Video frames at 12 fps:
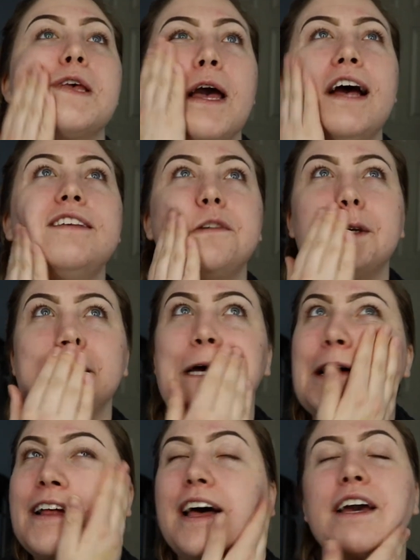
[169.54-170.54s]
As you can
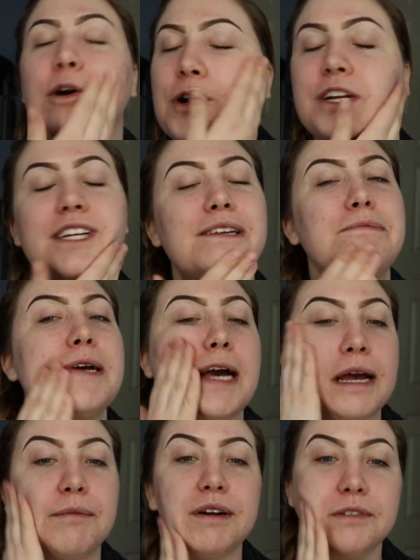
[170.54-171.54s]
tell, I already did my
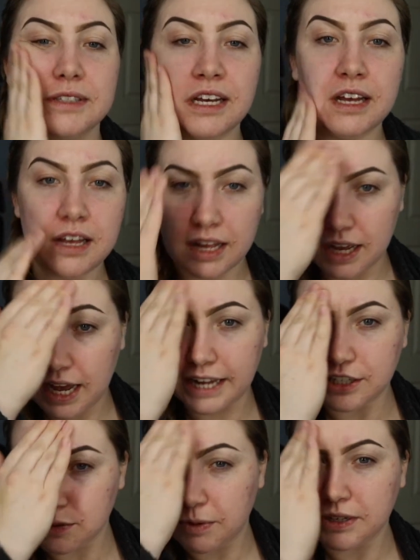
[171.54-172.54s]
eyebrows. I
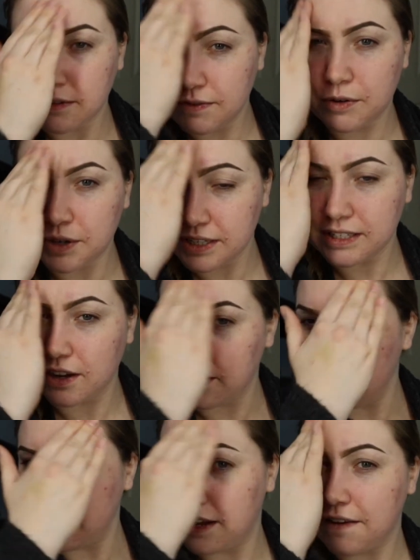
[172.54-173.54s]
just wanted to focus
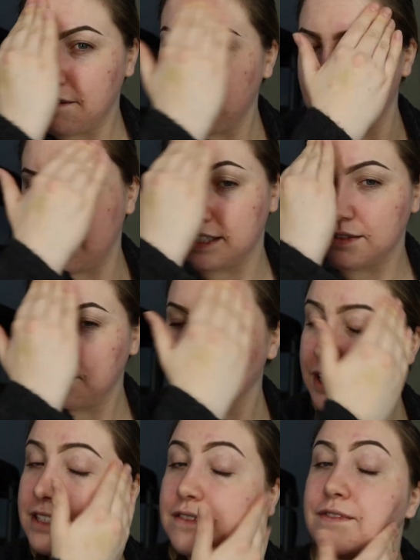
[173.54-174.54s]
on face for
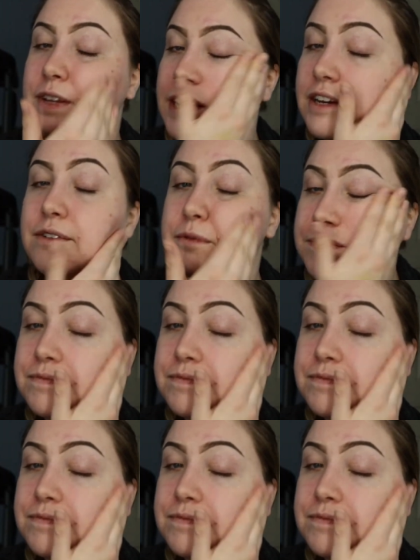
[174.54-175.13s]
this video.